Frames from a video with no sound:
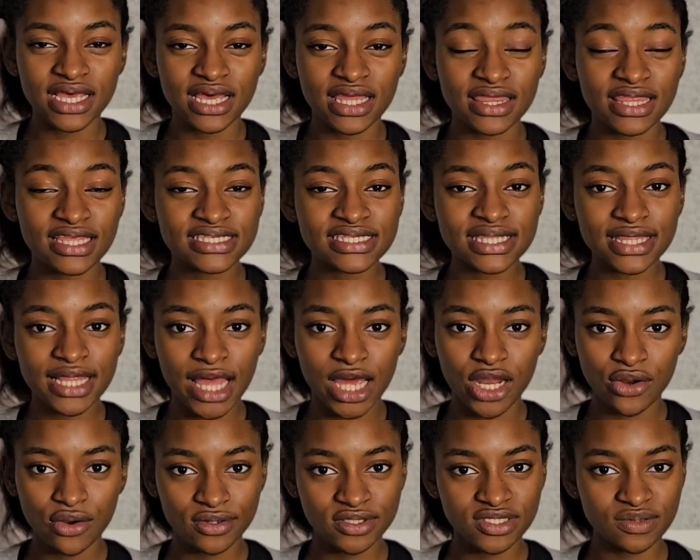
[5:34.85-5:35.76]
This led
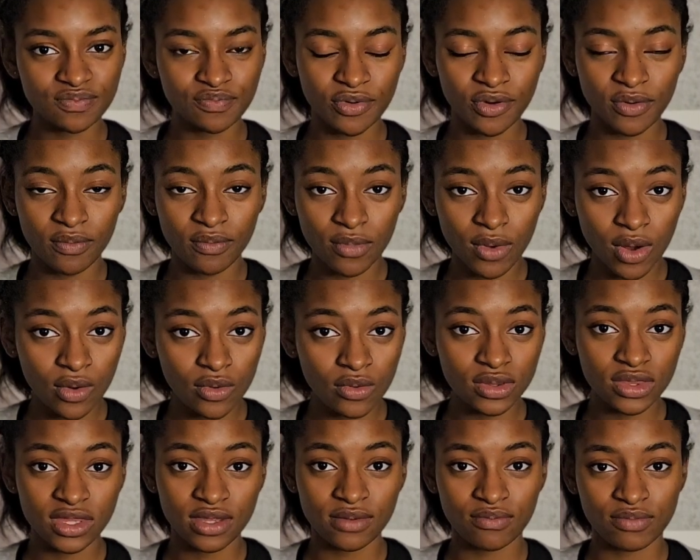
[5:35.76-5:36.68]
her to
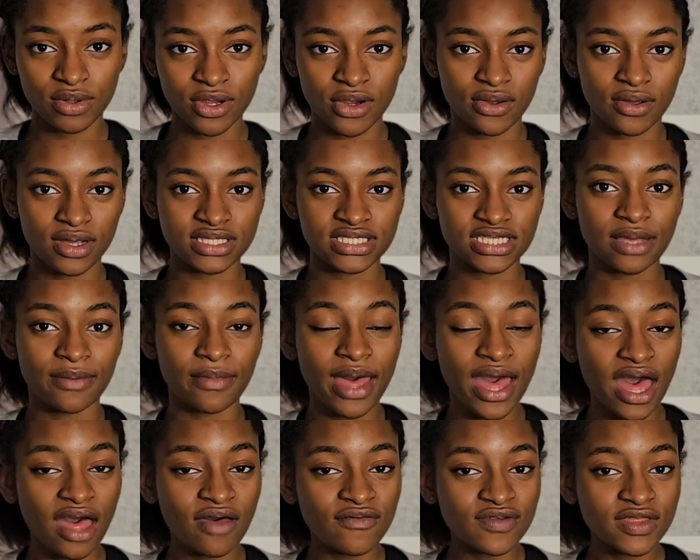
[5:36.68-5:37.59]
promote the Imperial Exam
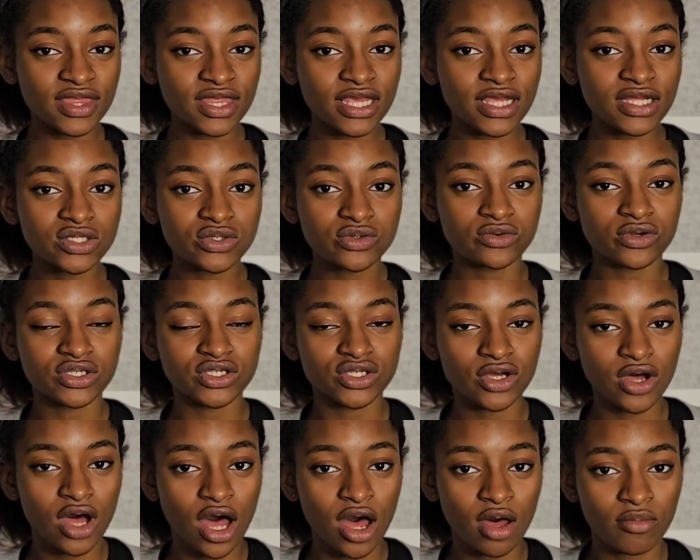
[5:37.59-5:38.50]
heavily towards
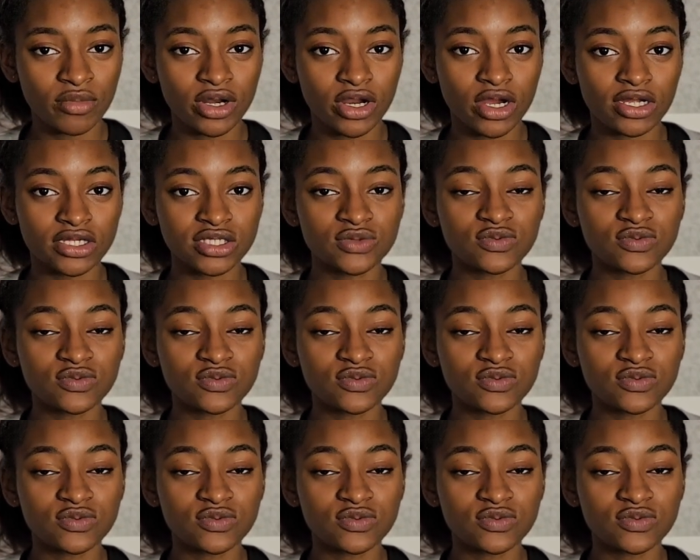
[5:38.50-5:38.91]
commoners.